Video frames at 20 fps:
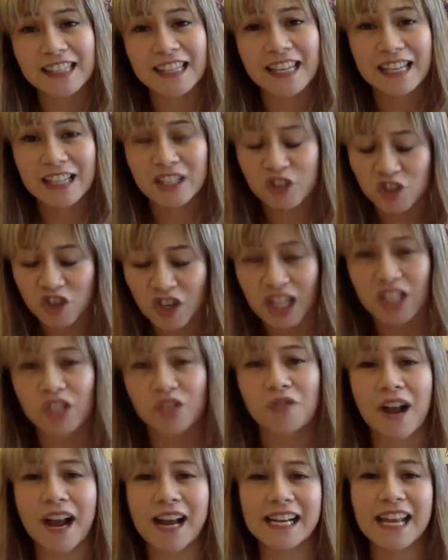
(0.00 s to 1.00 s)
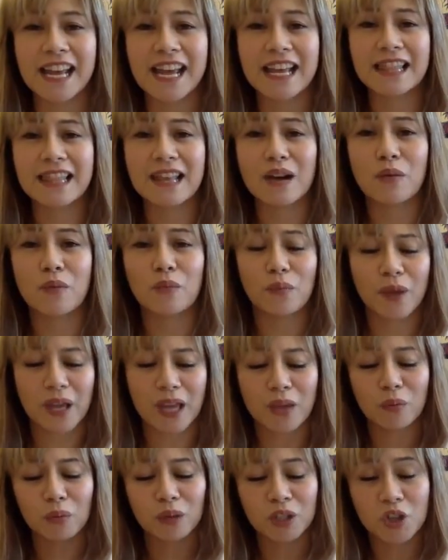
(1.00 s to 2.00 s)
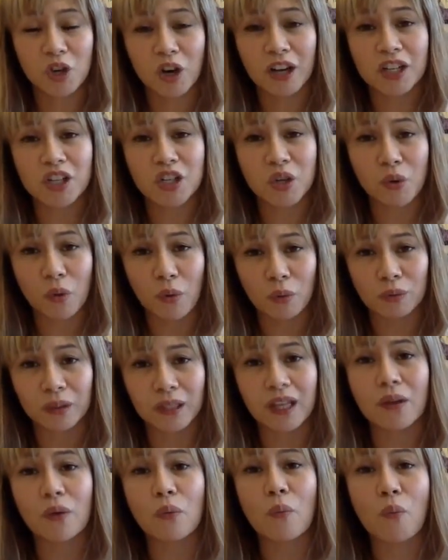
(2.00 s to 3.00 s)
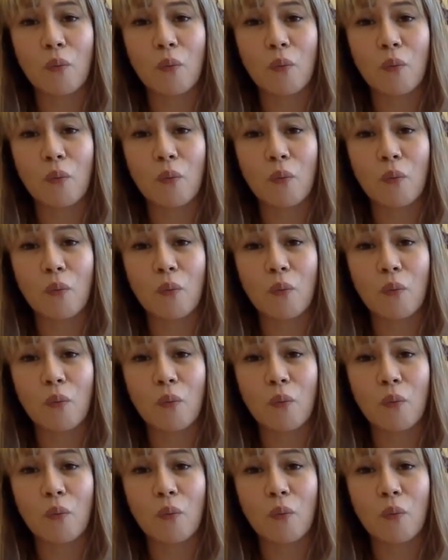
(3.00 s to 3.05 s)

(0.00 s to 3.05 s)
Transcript: it is just right that we will charge you only